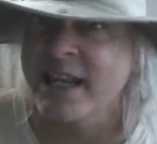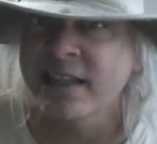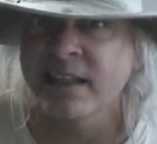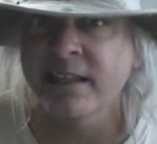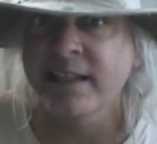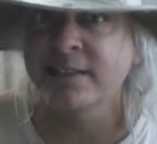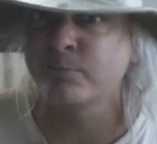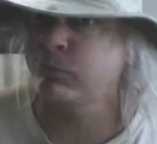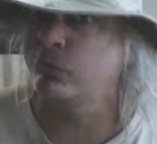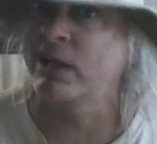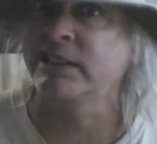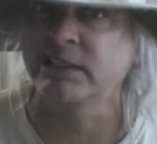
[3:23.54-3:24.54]
anything that's
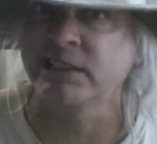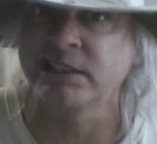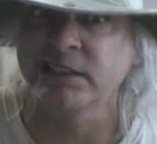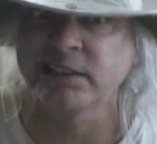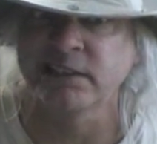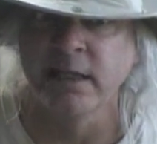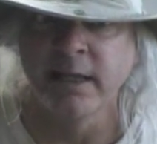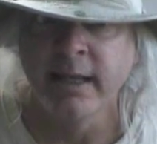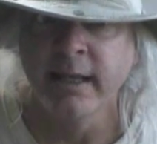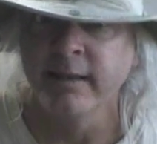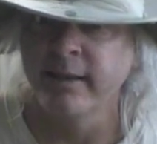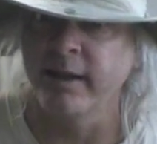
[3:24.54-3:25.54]
precious,
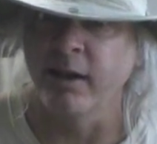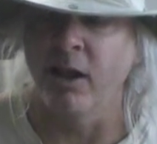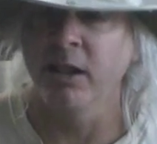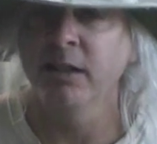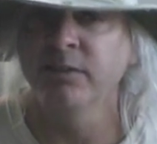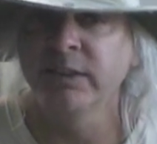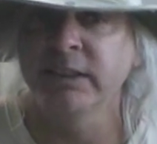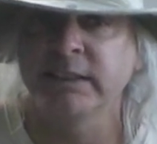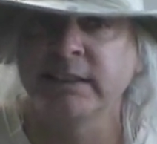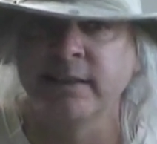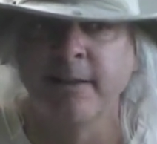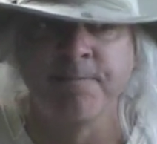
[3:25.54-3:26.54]
that all of
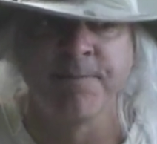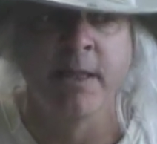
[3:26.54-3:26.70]
us